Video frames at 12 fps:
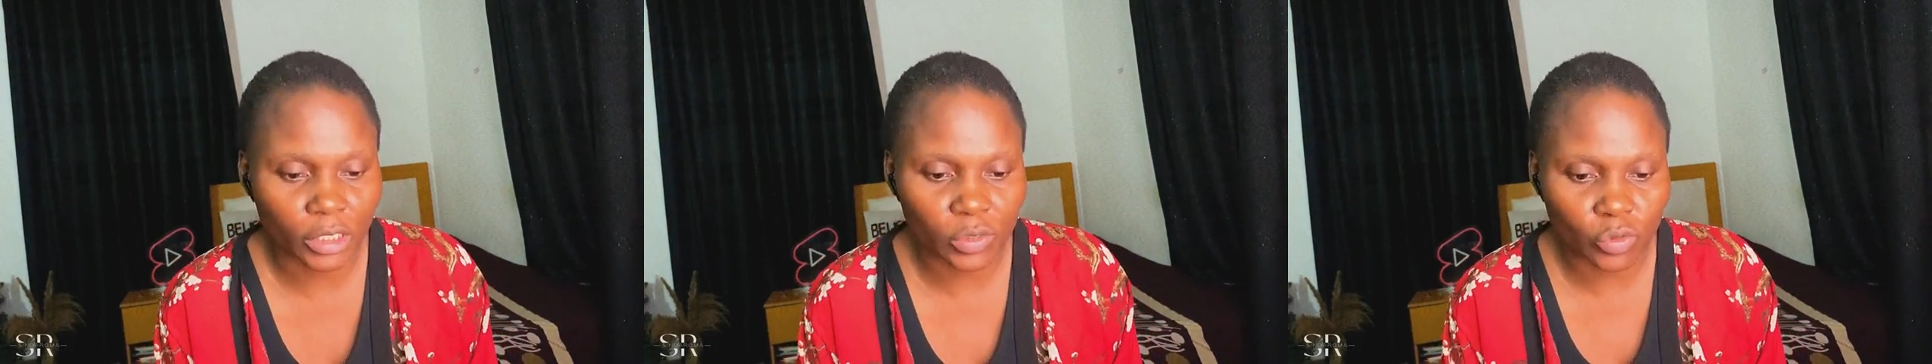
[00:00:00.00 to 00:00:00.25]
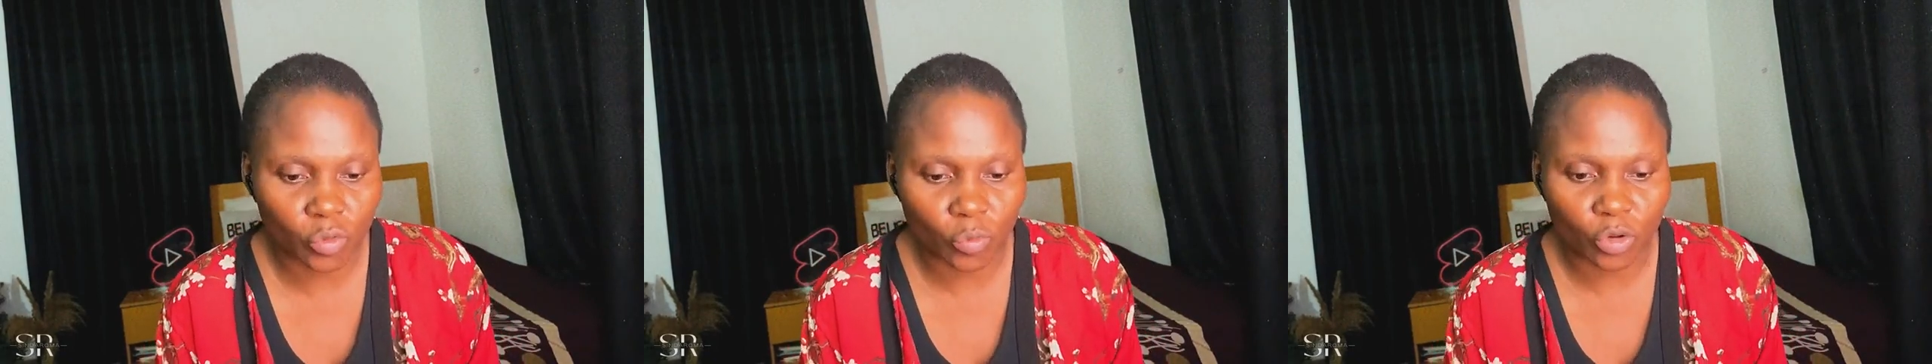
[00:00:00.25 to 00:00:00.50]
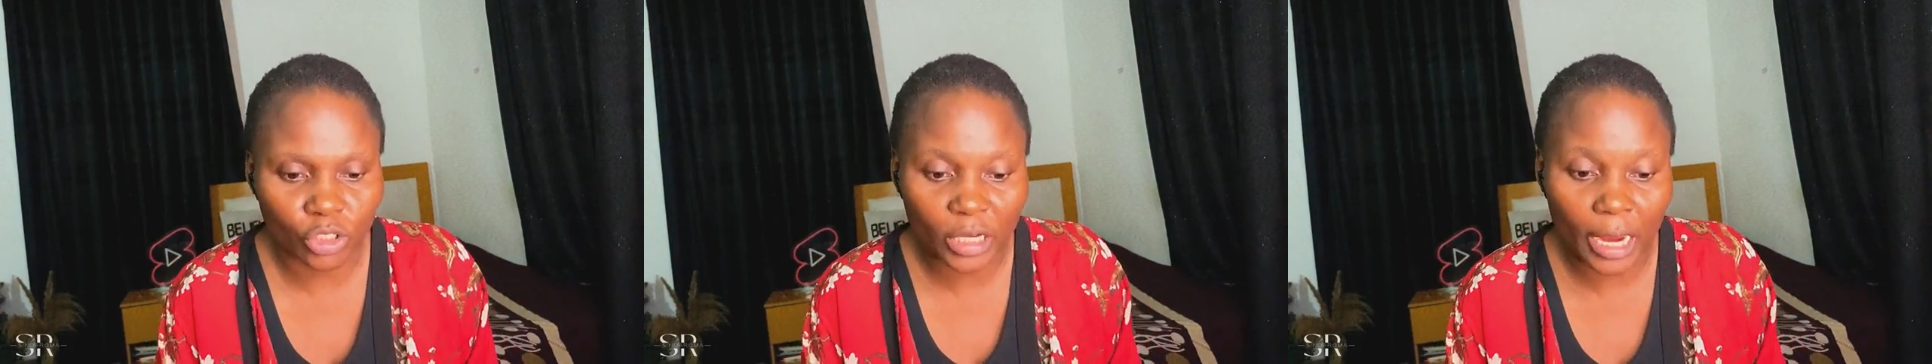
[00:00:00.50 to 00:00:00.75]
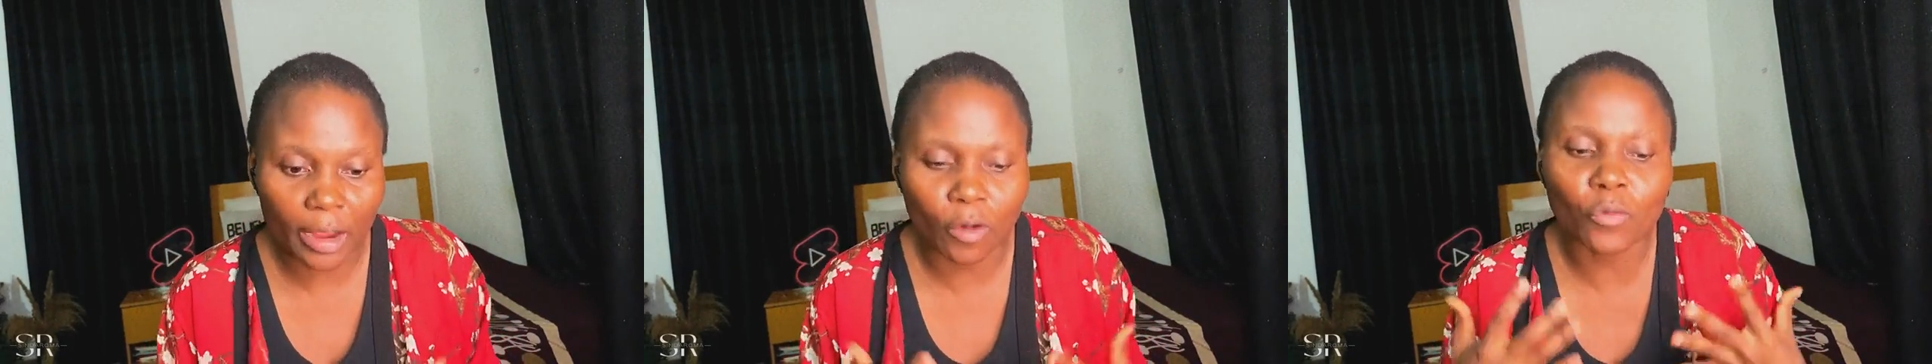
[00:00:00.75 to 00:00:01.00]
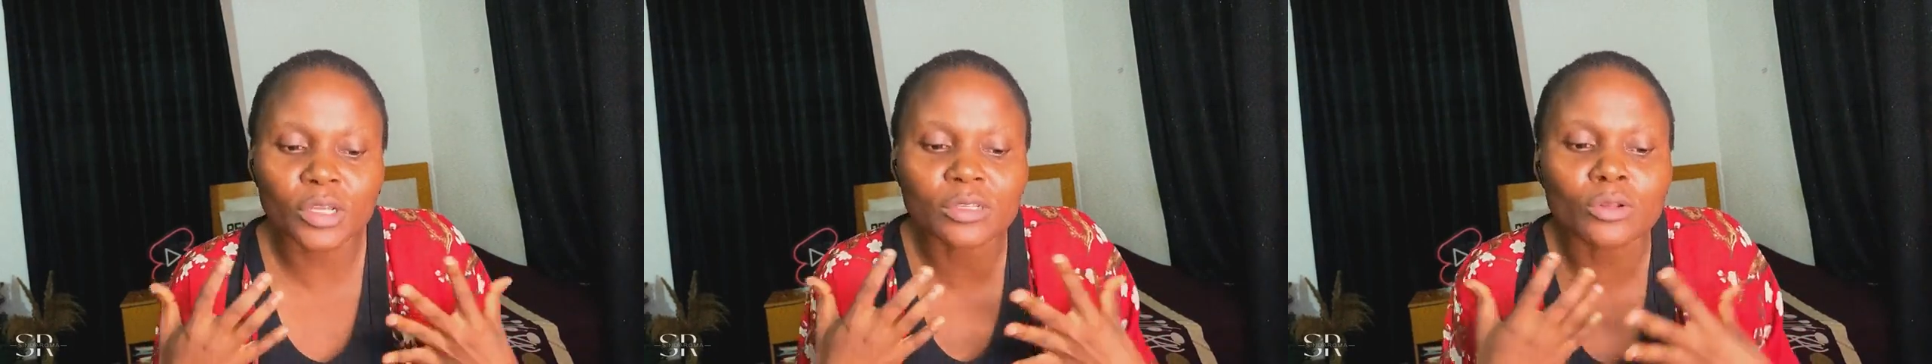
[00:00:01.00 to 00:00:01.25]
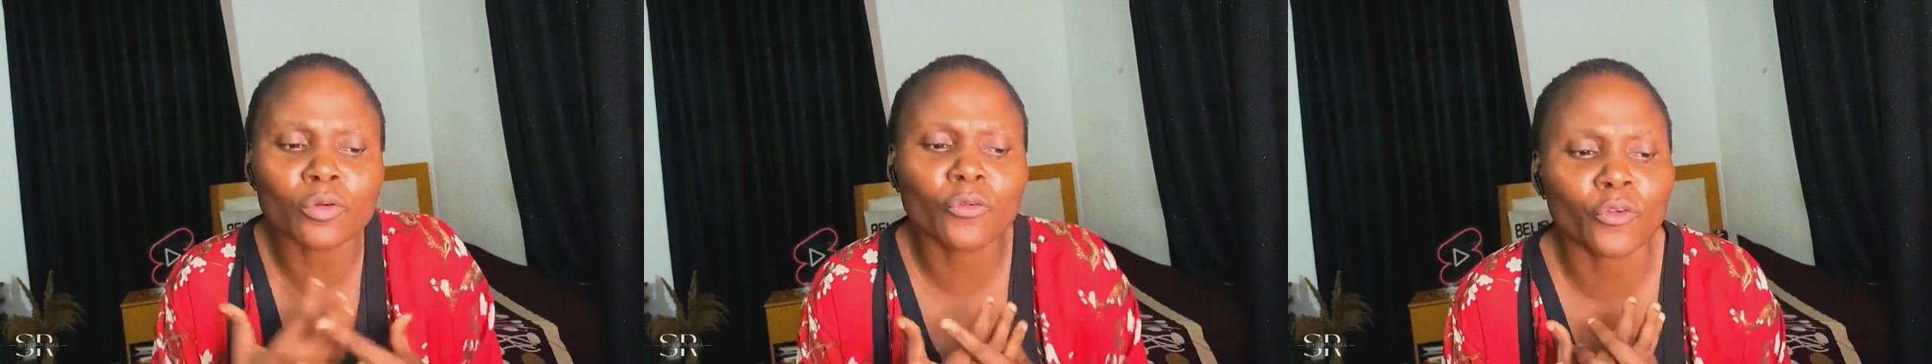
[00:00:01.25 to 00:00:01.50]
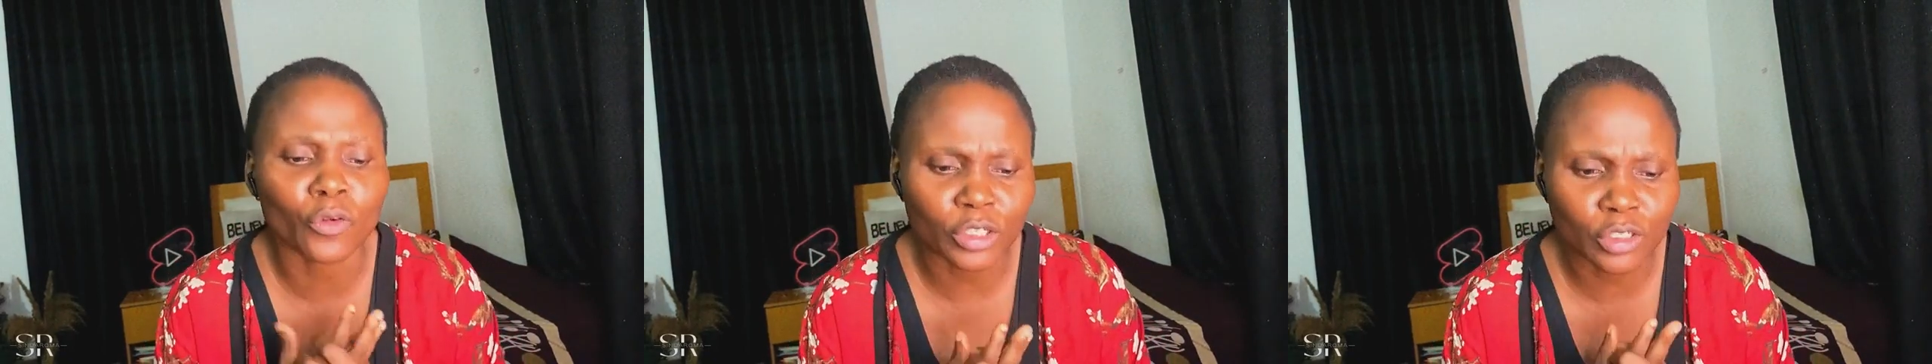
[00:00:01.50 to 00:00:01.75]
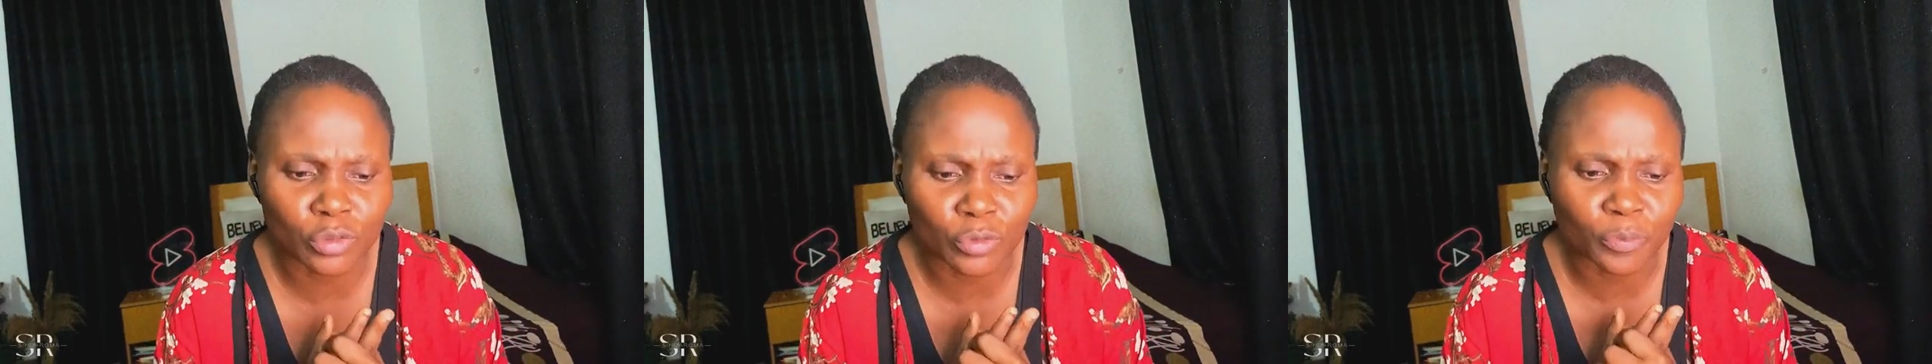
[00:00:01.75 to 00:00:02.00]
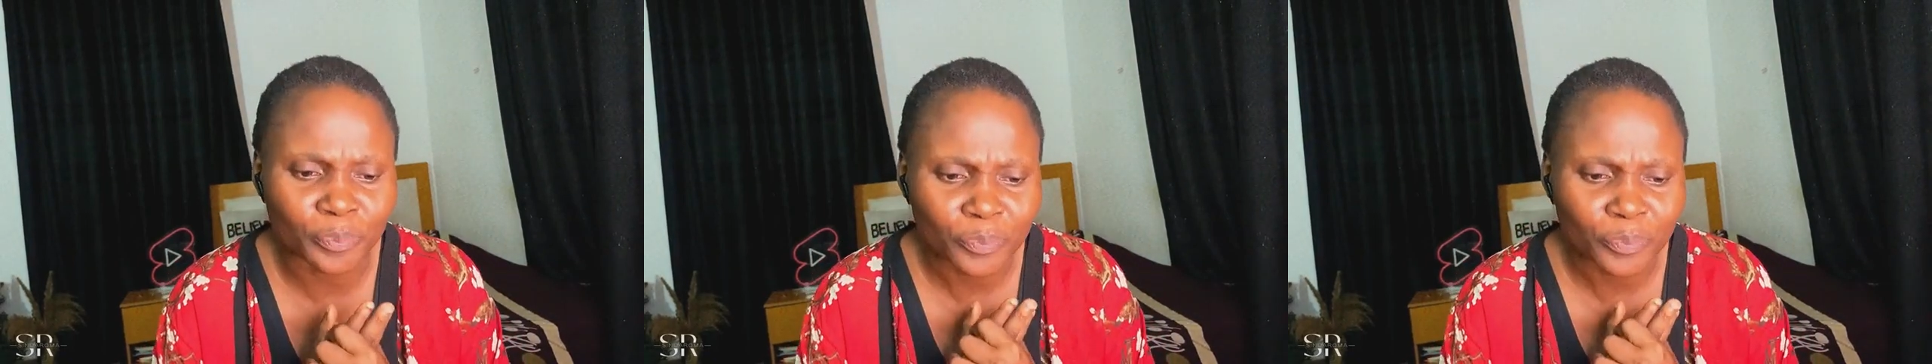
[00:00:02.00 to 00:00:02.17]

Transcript: it so much i always look forward to